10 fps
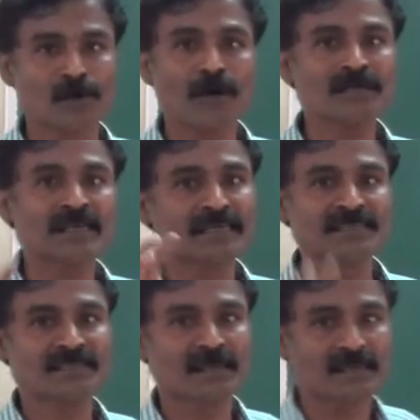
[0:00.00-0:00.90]
not the
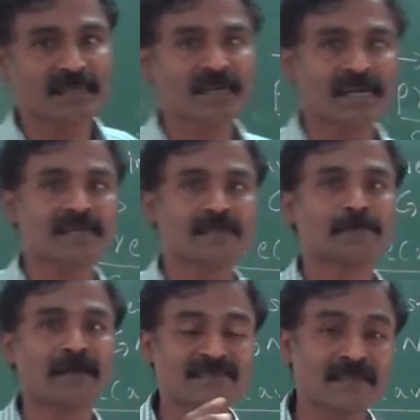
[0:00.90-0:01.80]
initial thing like the
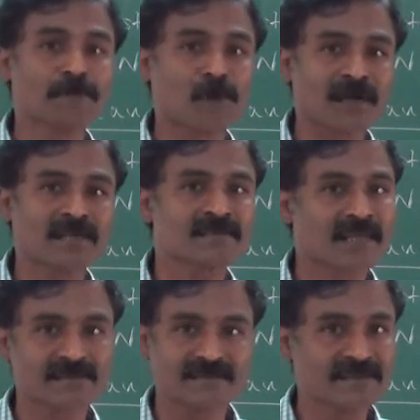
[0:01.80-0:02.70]
basic products
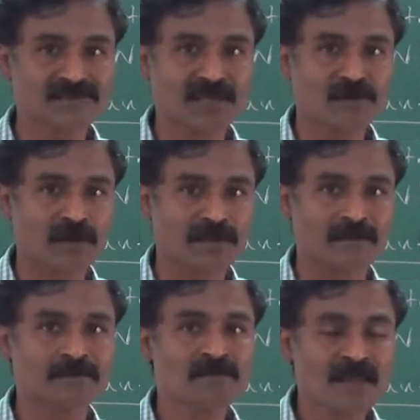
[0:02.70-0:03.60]
like seeds and cotton.
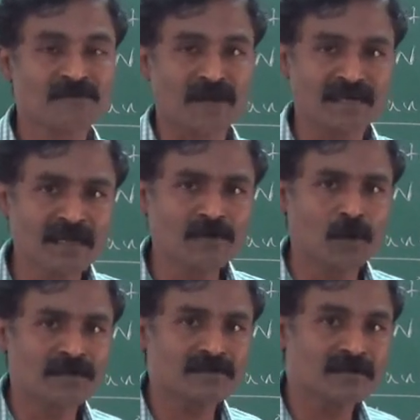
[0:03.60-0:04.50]
Finally,
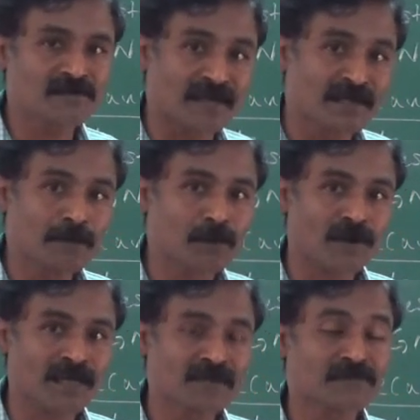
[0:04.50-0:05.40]
what is the final
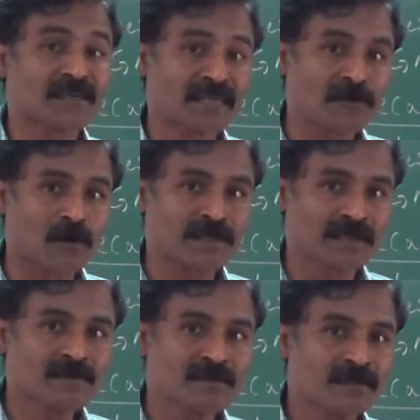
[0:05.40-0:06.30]
product? If I take
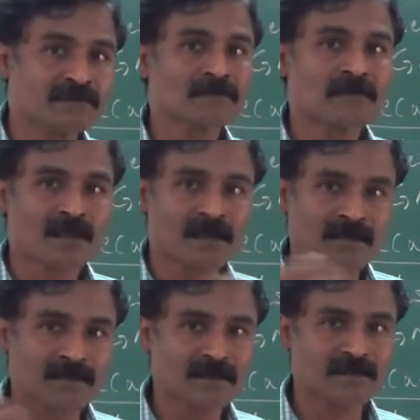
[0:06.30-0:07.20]

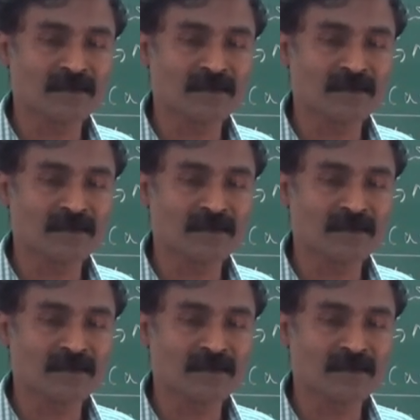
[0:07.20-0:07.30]
cotton, the